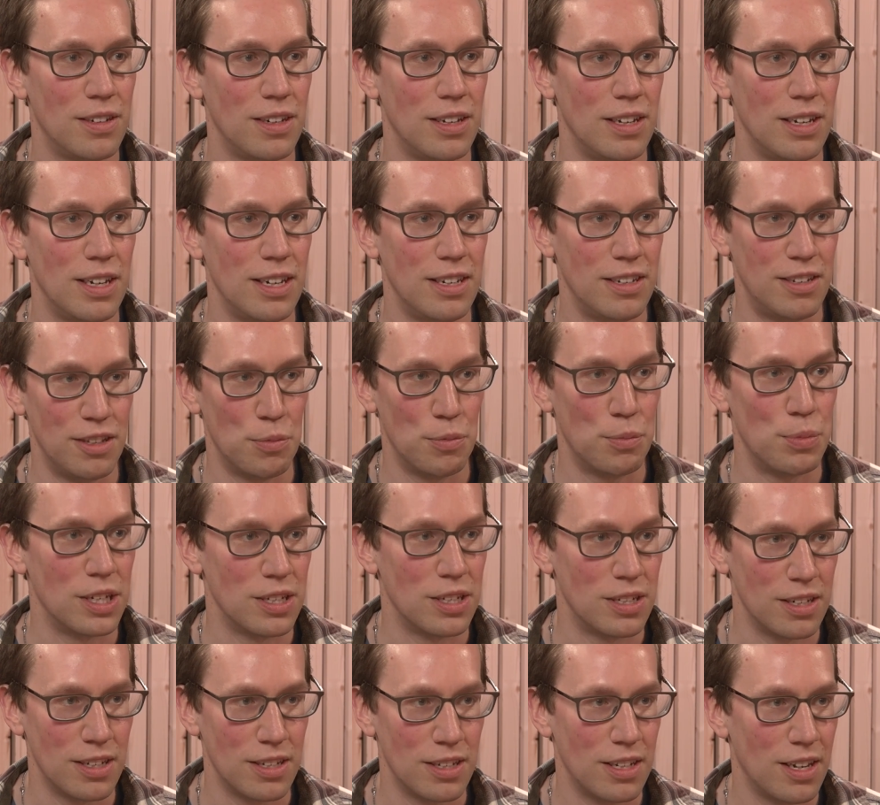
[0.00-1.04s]
into the
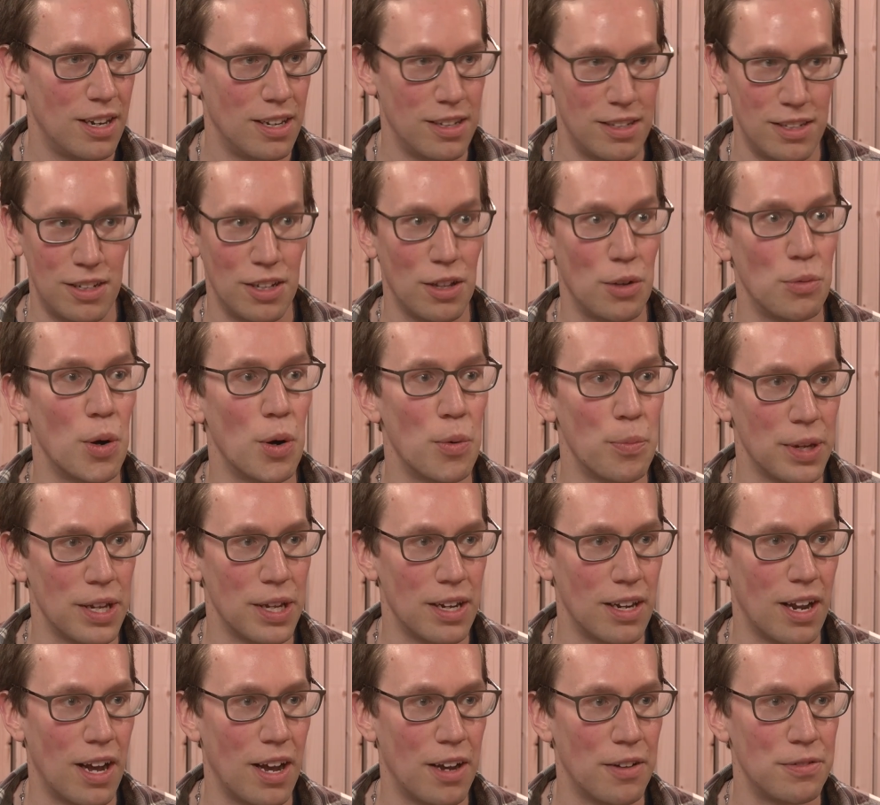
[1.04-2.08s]
business, and it still won't be
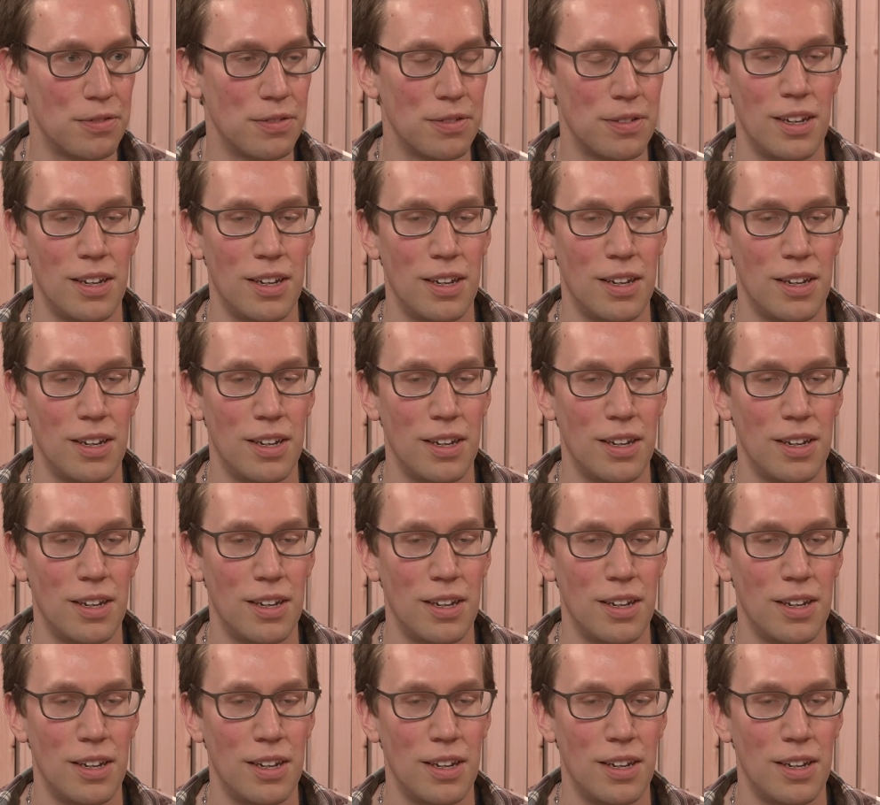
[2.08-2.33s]
enough.